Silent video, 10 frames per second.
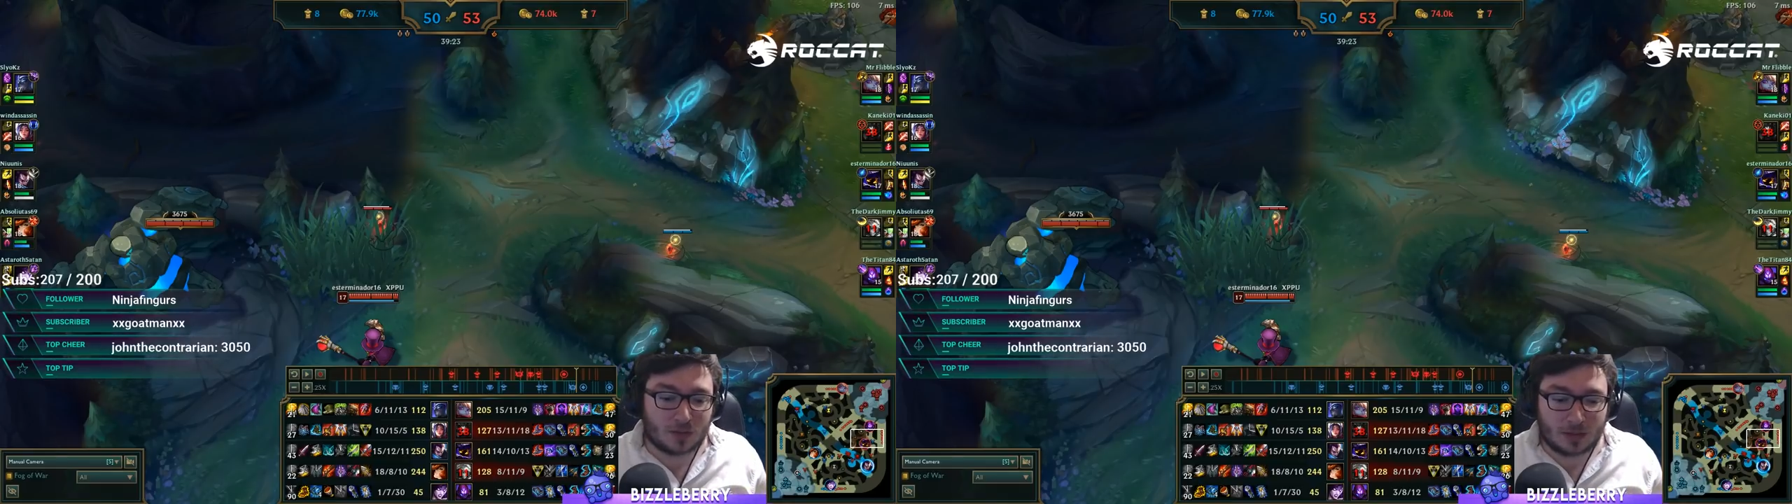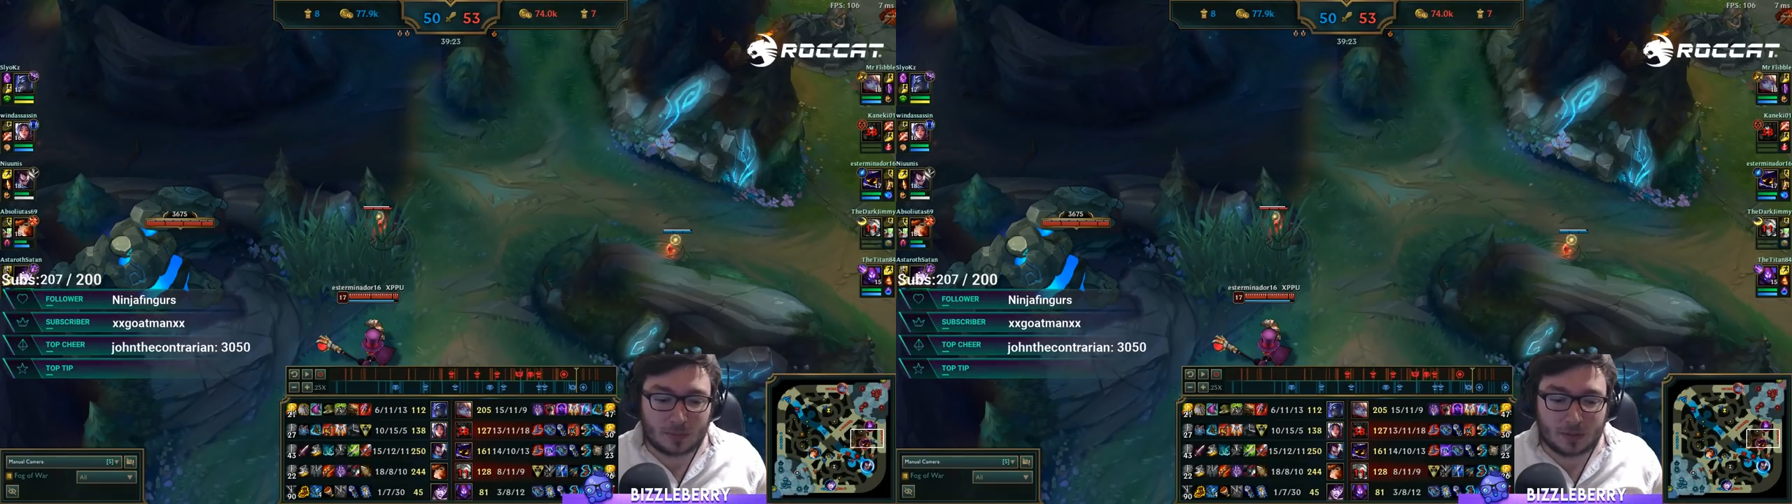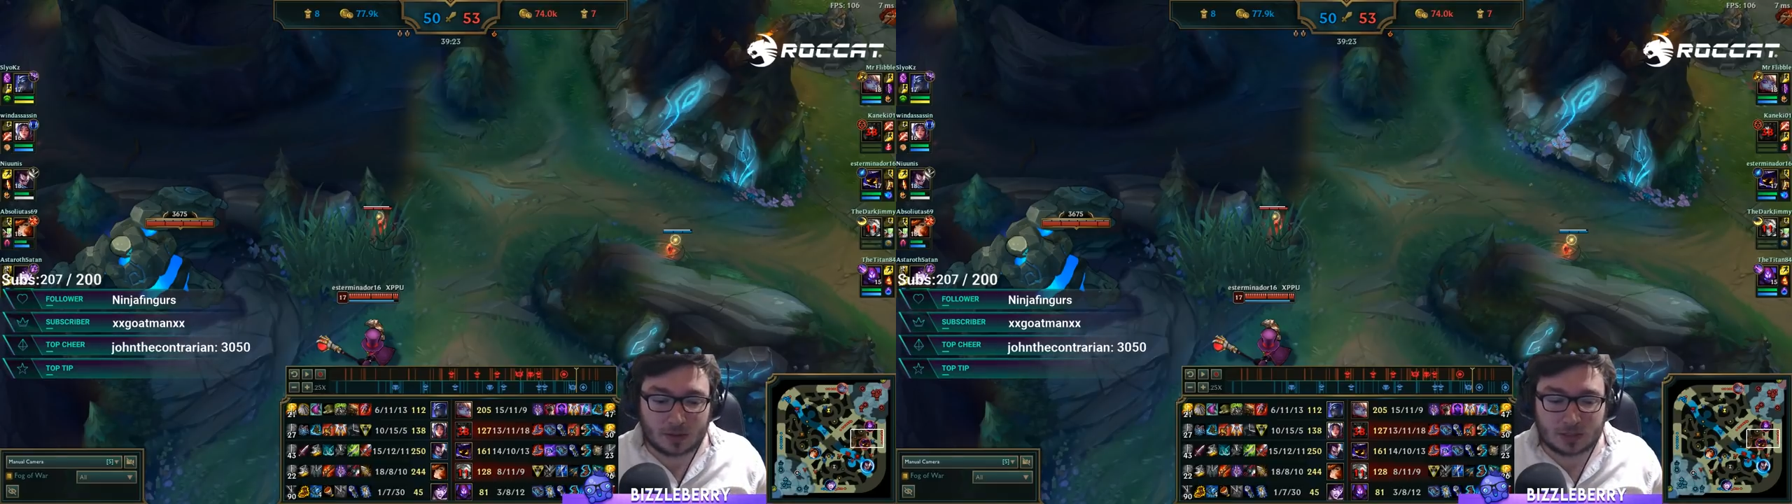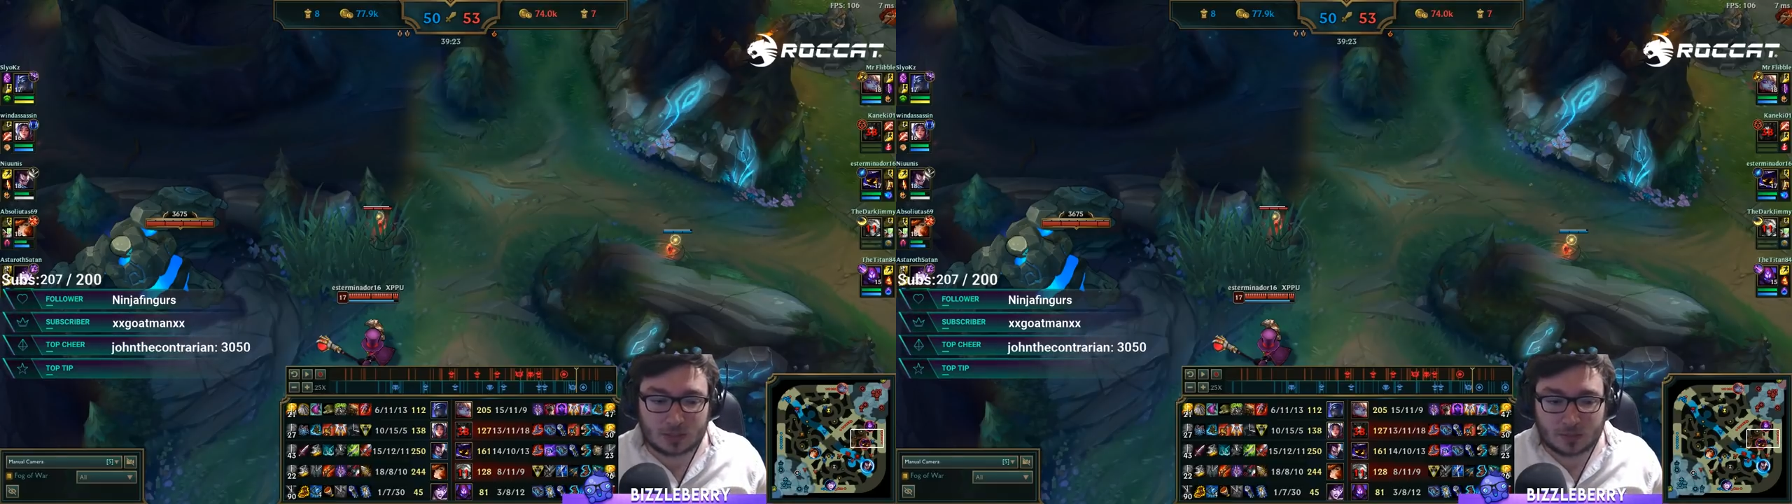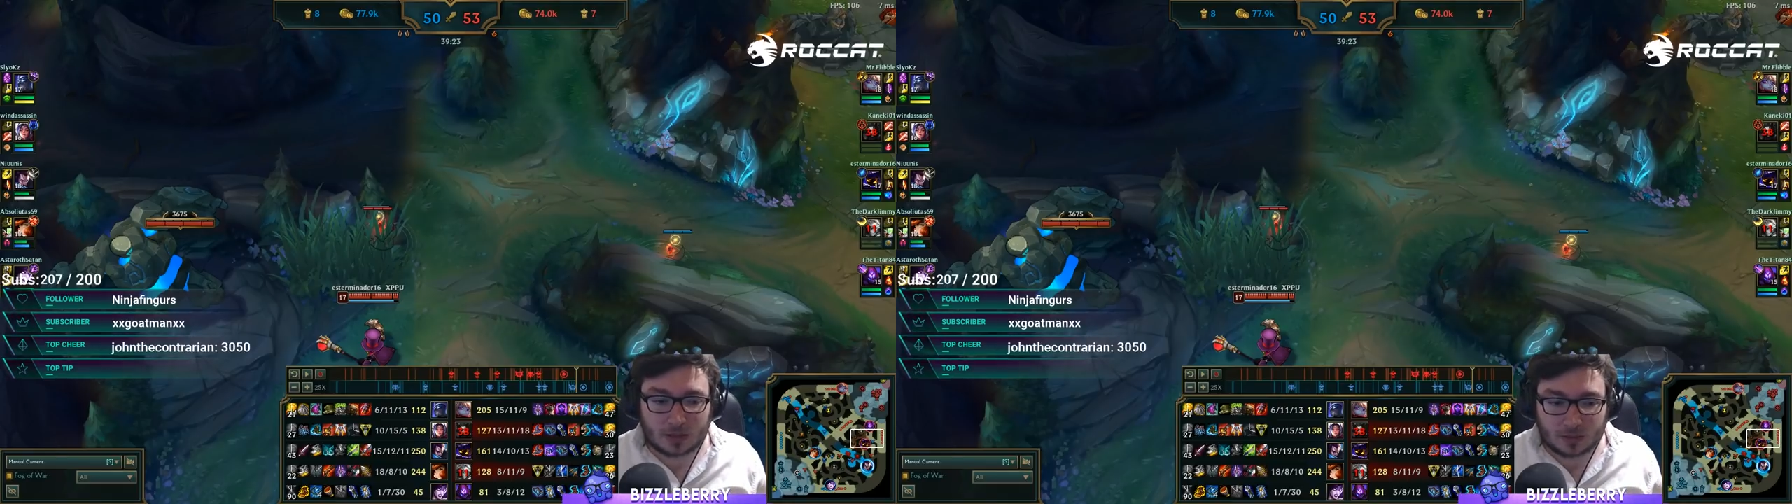be the person
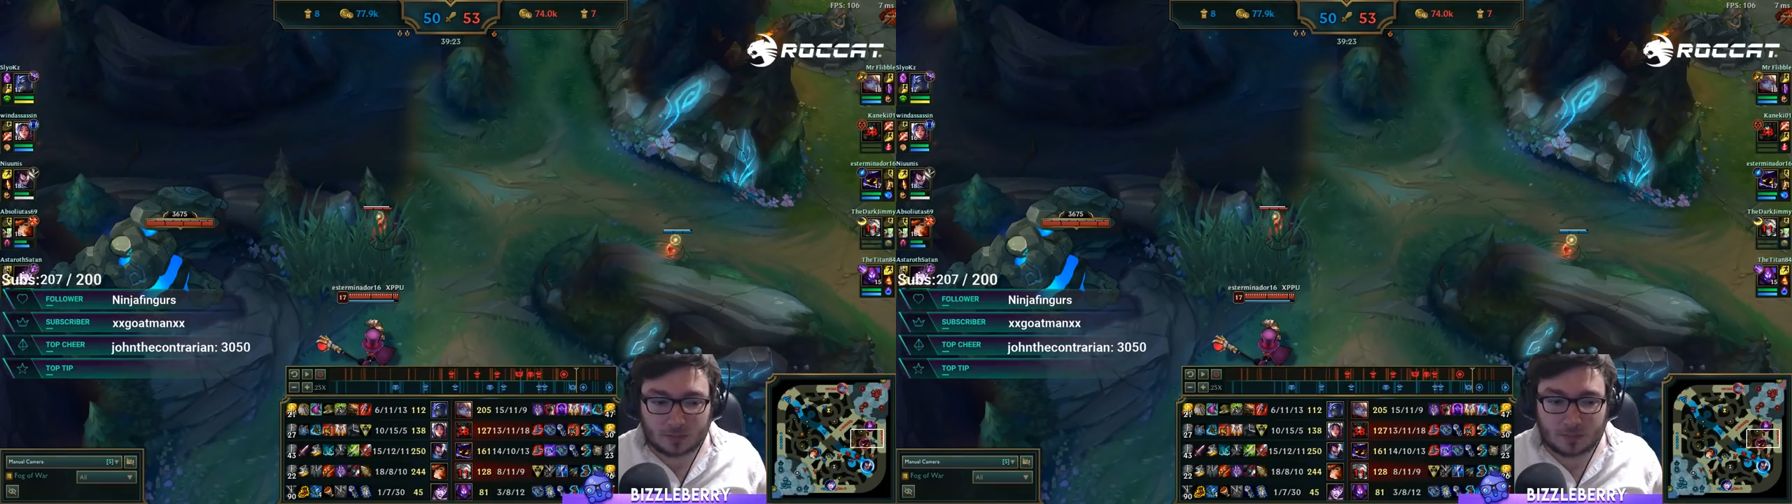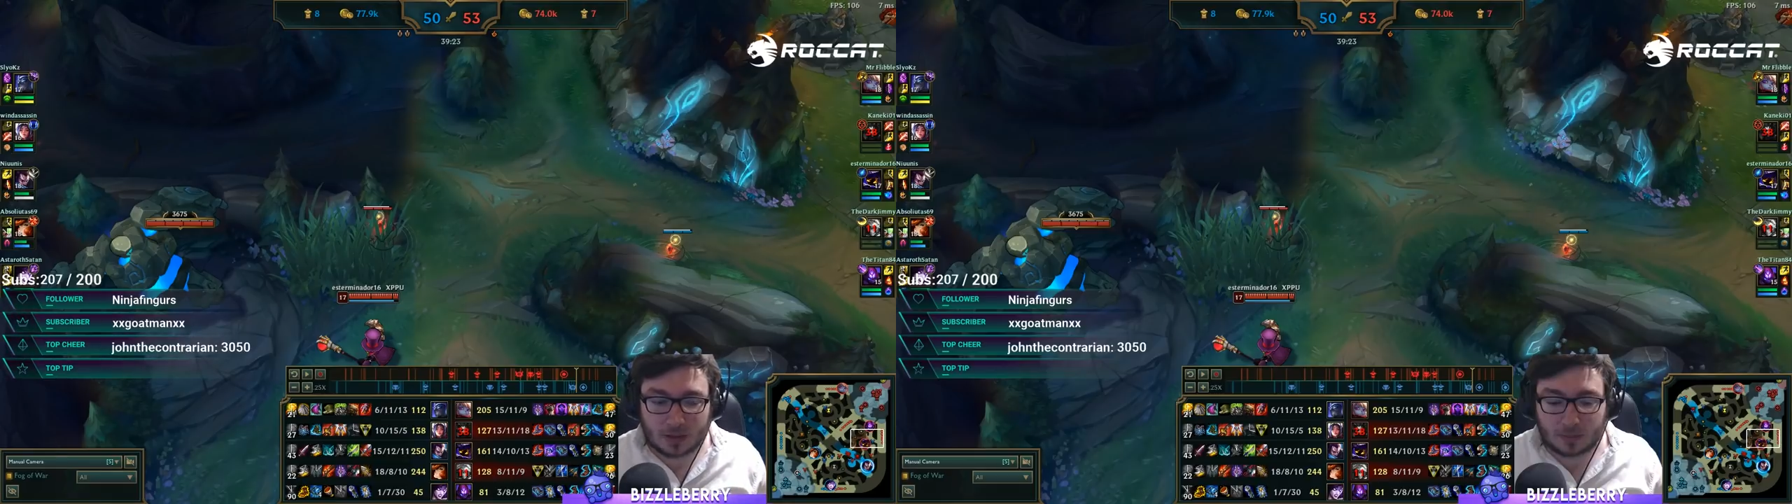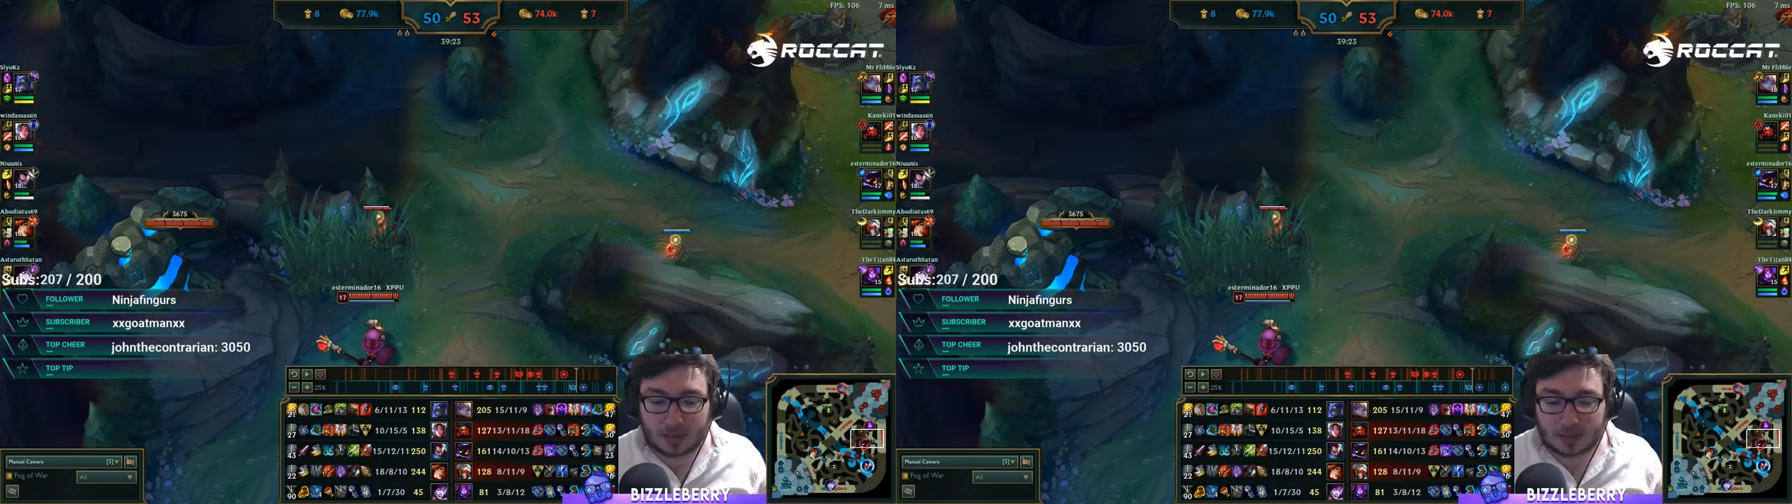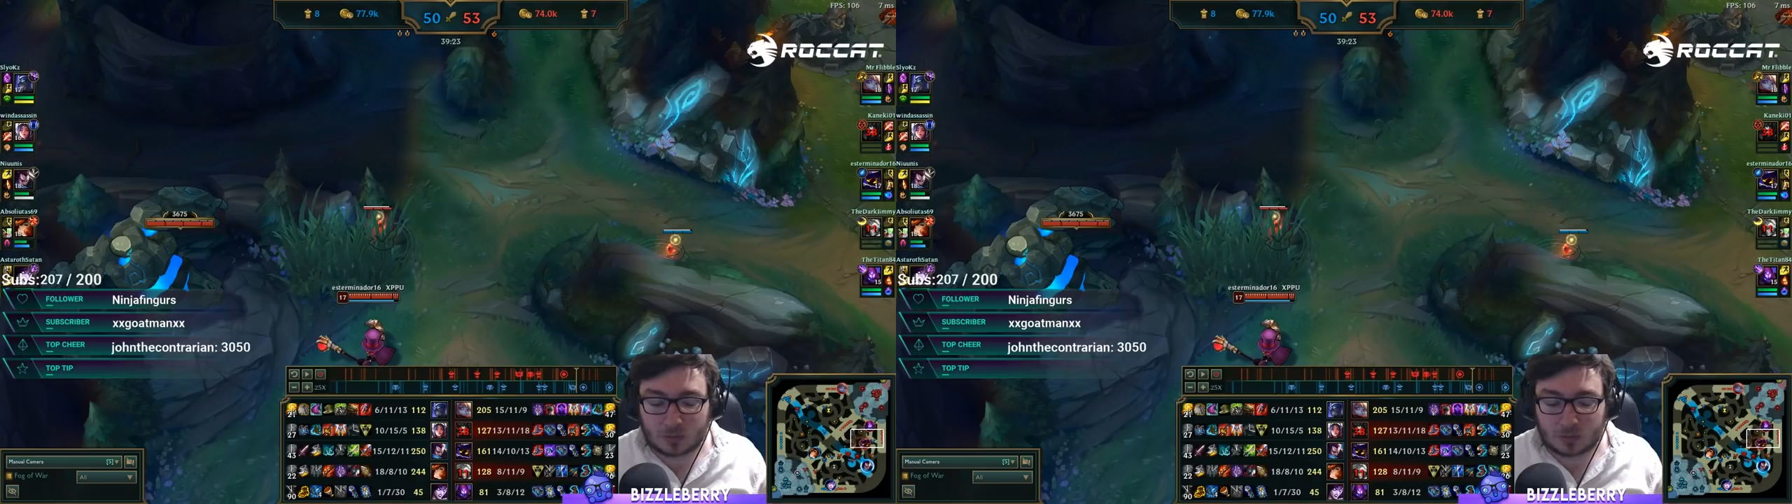to make the plays.